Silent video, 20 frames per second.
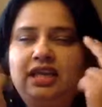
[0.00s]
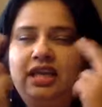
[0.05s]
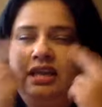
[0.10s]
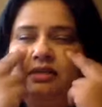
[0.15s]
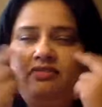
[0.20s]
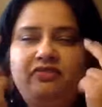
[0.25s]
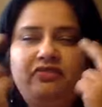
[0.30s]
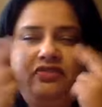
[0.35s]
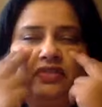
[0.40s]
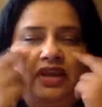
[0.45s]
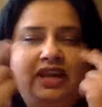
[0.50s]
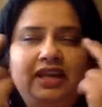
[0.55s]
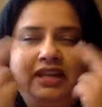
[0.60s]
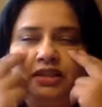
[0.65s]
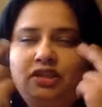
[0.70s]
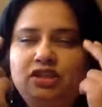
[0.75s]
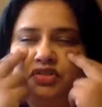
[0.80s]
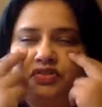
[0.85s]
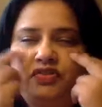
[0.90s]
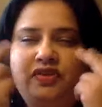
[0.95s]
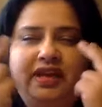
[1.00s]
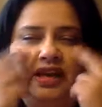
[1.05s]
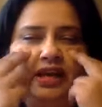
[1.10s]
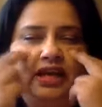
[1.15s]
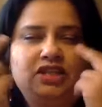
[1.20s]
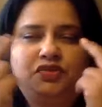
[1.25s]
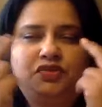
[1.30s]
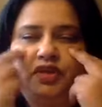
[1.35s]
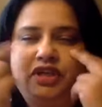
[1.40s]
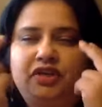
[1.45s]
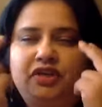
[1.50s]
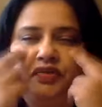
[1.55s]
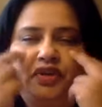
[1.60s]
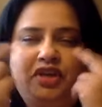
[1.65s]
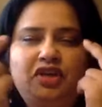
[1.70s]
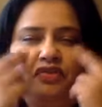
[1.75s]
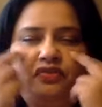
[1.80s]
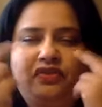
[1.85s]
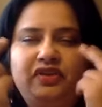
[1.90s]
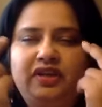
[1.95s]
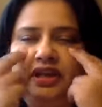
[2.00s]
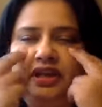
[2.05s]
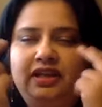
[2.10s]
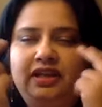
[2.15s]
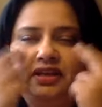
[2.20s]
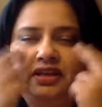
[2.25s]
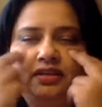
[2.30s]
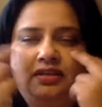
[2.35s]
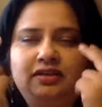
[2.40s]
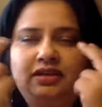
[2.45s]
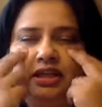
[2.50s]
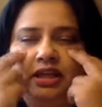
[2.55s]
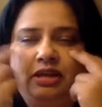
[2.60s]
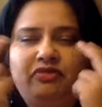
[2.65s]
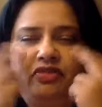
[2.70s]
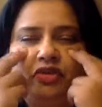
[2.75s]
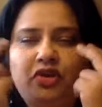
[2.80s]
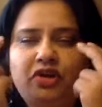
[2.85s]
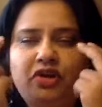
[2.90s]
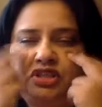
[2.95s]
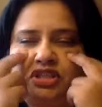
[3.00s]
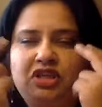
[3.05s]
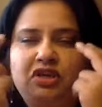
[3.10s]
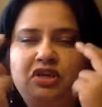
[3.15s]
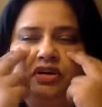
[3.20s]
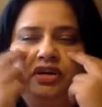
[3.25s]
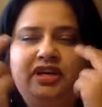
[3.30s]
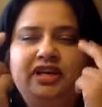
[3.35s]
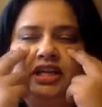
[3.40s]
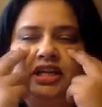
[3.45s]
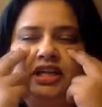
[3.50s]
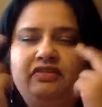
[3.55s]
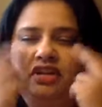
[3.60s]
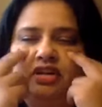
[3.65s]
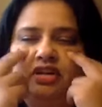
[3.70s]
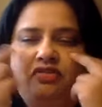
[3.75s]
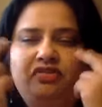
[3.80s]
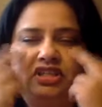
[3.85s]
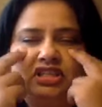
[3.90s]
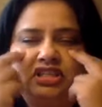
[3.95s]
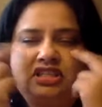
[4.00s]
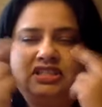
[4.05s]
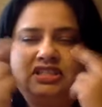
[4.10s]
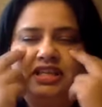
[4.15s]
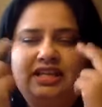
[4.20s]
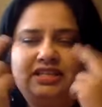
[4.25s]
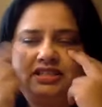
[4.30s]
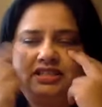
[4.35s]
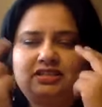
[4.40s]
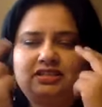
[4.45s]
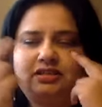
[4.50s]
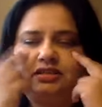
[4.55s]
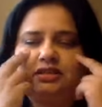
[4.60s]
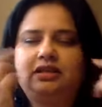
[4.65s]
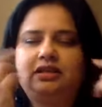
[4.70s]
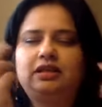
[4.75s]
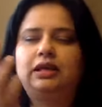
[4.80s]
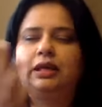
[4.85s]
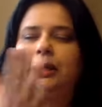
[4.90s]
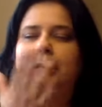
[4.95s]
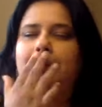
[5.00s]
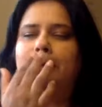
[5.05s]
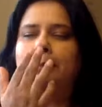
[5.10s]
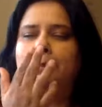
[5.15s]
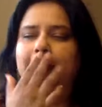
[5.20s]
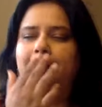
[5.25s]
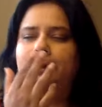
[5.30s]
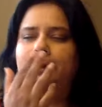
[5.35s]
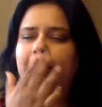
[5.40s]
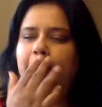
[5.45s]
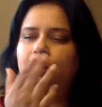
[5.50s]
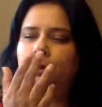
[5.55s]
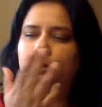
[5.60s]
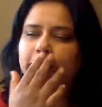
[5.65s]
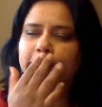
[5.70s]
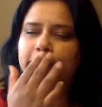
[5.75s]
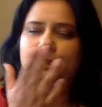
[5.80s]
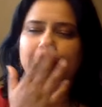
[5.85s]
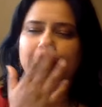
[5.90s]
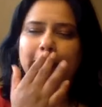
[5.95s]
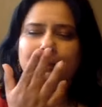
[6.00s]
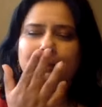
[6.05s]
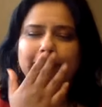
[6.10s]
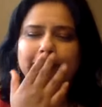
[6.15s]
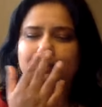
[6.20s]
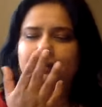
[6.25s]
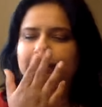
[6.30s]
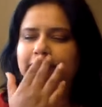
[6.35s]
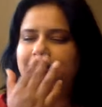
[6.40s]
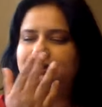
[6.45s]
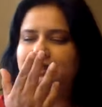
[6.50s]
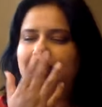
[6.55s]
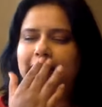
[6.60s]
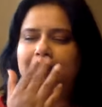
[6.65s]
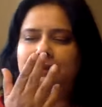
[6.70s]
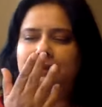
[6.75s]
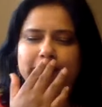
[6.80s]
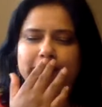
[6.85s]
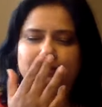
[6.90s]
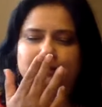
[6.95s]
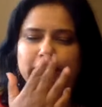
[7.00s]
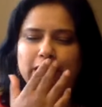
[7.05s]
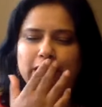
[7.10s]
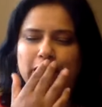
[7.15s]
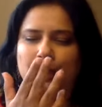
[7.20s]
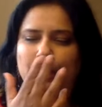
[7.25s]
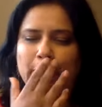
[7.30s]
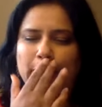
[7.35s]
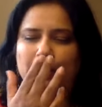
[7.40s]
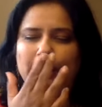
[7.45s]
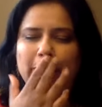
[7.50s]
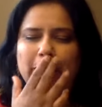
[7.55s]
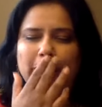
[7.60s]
keep feeling those feelings, whatever you're feeling, keep focusing on it, even if it is less. Under your nose, this sadness. This